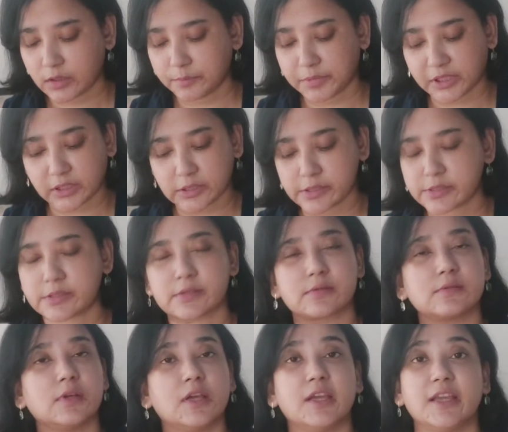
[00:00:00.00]
because
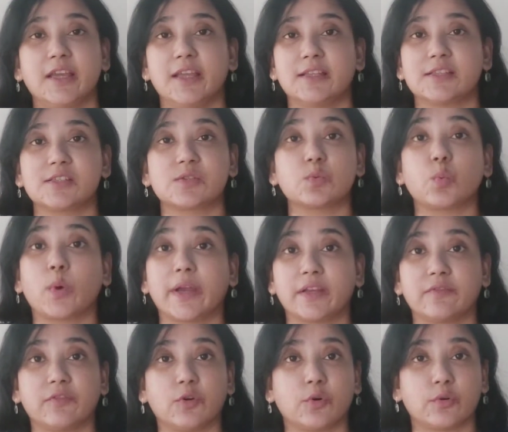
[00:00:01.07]
it's
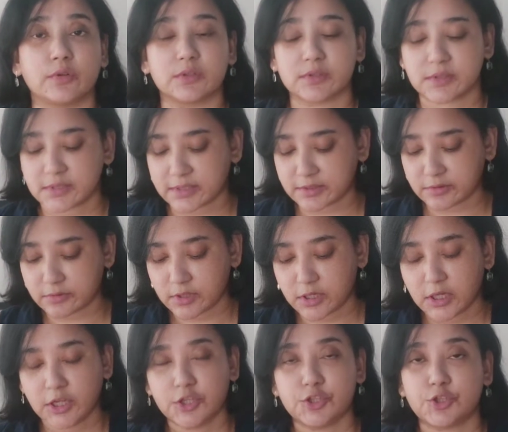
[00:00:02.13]
white florals and
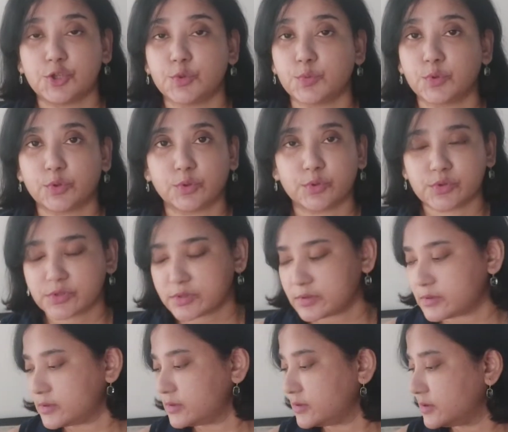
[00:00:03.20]

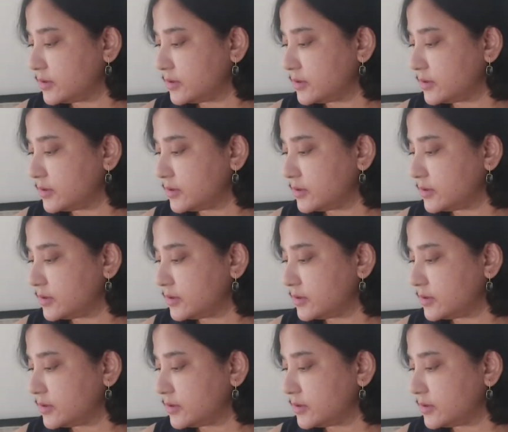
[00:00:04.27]
tuberose,